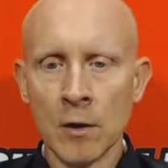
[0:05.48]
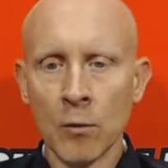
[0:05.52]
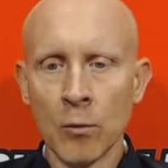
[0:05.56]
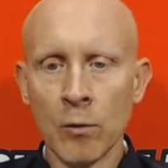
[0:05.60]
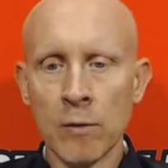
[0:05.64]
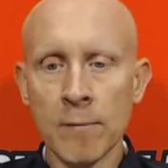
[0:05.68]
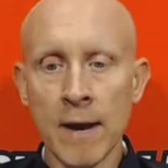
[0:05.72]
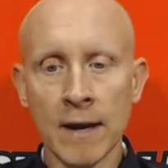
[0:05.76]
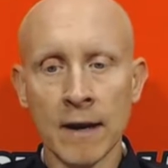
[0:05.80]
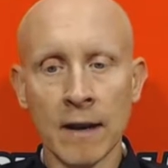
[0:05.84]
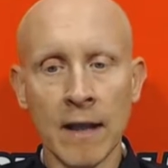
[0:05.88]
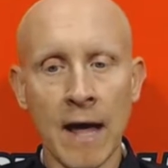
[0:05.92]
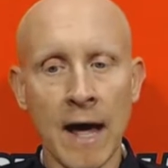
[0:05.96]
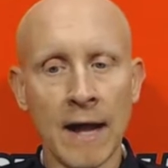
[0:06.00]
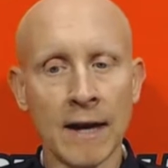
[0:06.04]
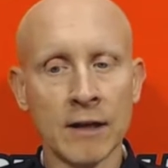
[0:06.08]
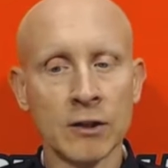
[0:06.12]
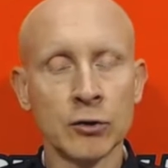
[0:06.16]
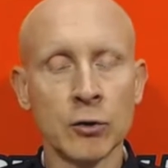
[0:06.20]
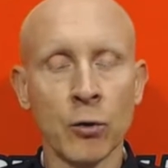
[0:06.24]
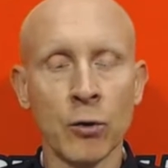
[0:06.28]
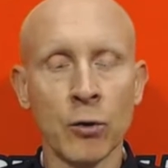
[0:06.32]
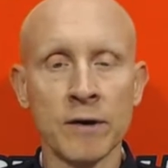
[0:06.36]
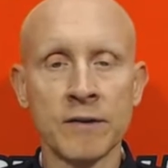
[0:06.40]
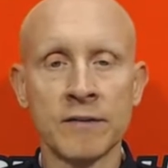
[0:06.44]
We made a lot of
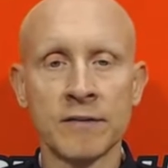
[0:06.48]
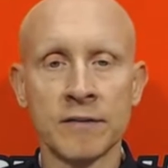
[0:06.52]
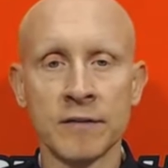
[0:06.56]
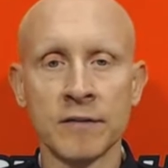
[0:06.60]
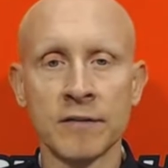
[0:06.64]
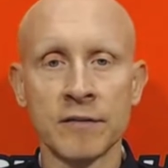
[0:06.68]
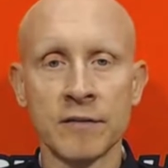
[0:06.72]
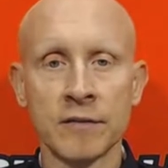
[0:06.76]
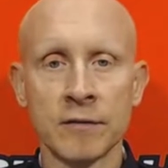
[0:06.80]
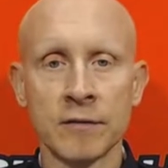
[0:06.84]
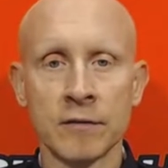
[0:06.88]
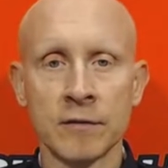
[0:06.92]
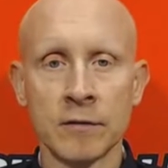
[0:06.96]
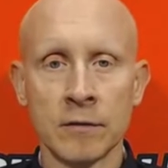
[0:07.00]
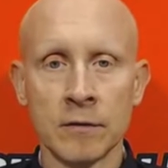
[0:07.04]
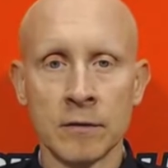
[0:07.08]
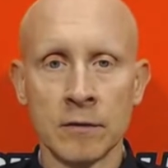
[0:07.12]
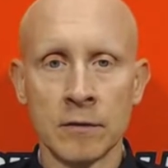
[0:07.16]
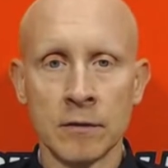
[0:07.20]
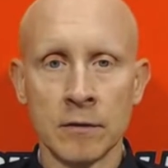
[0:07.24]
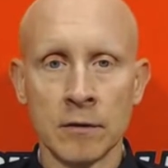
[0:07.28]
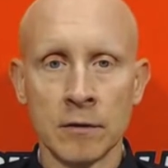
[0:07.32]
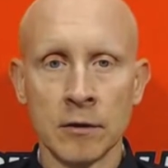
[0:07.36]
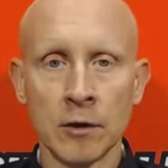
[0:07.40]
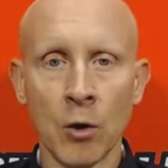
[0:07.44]
choices
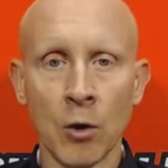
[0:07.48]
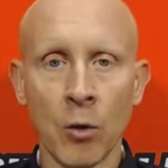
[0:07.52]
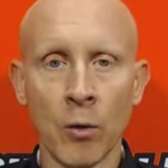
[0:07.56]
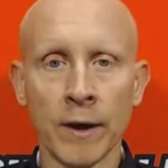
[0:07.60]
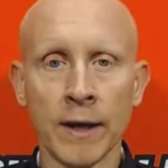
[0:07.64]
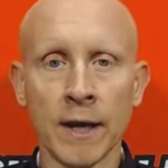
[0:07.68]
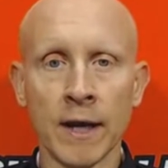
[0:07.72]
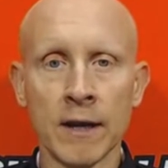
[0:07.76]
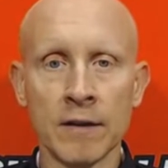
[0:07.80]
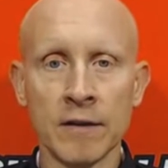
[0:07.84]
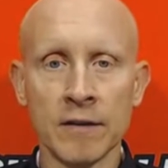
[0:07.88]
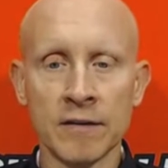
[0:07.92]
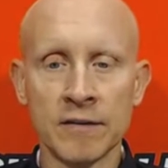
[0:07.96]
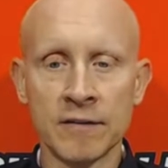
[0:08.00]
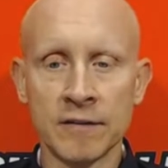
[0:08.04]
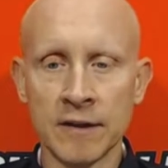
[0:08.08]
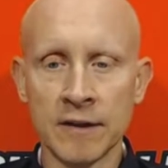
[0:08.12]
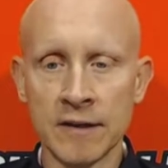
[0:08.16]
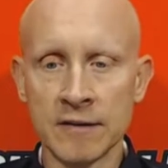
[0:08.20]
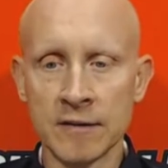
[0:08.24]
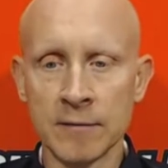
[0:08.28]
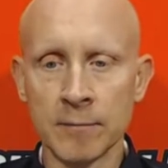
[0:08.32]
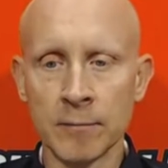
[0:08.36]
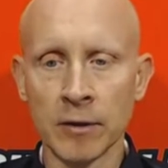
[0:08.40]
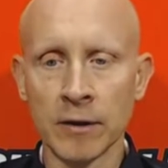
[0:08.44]
going into the
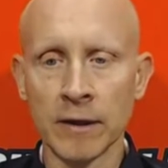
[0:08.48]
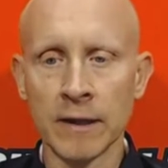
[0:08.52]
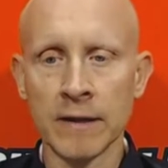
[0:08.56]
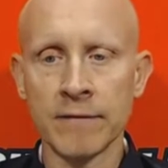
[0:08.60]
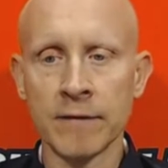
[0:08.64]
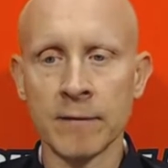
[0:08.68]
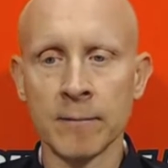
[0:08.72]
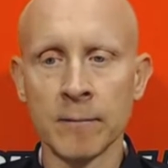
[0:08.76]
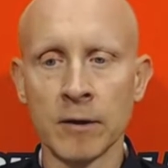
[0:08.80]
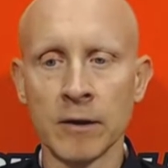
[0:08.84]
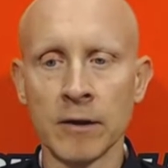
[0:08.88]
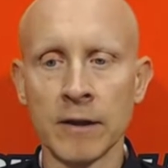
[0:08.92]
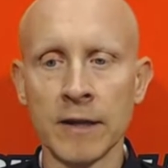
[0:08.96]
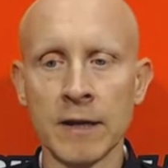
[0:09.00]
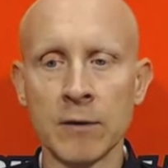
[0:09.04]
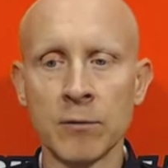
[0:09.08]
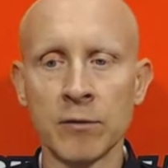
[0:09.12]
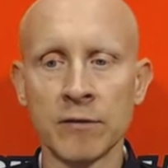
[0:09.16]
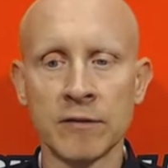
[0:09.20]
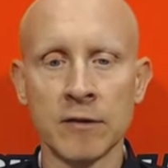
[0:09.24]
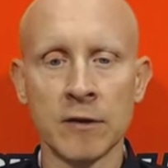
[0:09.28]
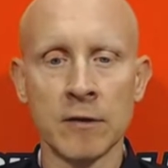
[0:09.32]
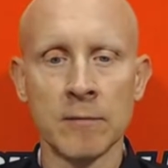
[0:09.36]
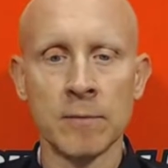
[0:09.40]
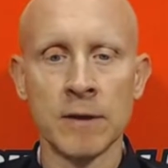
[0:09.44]
season, believing Malik
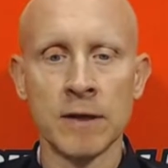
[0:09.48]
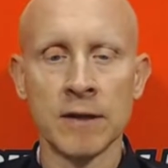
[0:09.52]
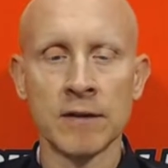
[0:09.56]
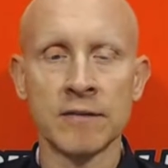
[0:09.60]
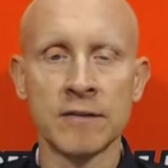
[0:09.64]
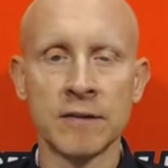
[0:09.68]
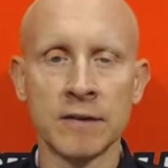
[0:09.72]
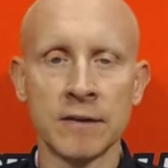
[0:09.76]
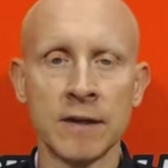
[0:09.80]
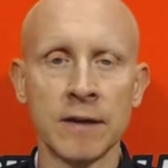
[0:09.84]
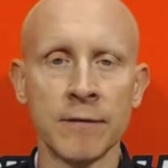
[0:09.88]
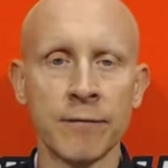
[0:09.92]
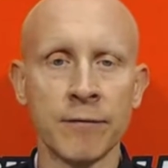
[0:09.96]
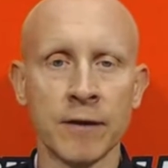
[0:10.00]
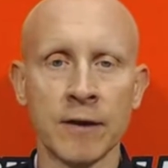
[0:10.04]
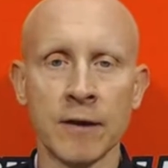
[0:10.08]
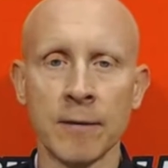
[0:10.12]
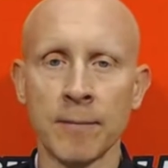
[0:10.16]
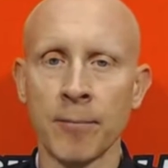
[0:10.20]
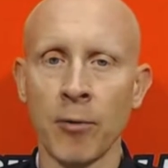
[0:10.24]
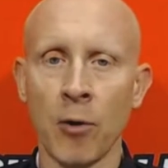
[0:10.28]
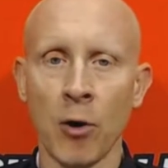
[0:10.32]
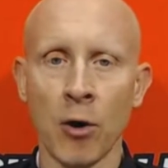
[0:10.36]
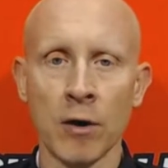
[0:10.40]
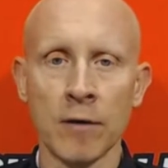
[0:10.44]
was going to be a
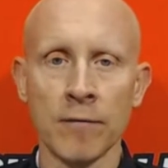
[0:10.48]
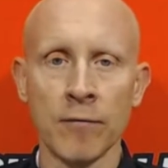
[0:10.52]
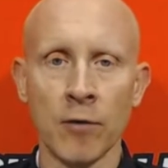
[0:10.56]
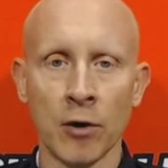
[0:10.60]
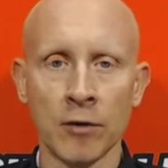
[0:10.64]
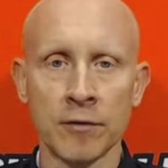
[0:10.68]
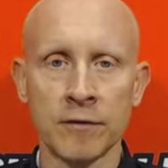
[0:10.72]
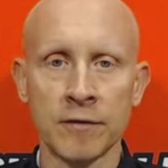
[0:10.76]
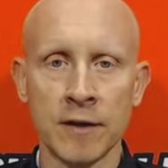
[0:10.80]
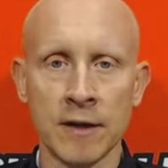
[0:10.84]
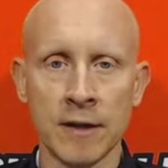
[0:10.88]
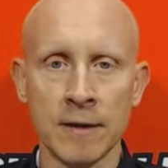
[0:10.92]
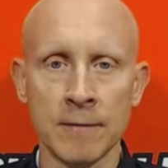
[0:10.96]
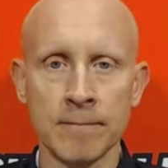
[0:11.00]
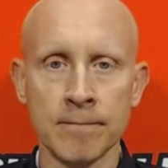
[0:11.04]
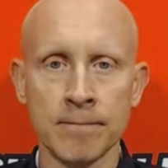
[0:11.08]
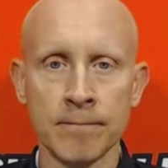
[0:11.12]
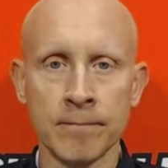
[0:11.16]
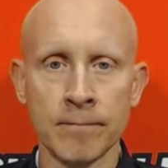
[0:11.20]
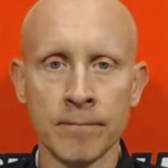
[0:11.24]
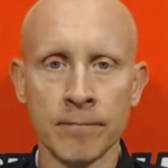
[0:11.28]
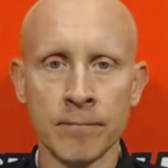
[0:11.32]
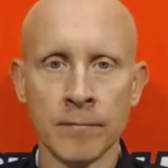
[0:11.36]
significant part of our team.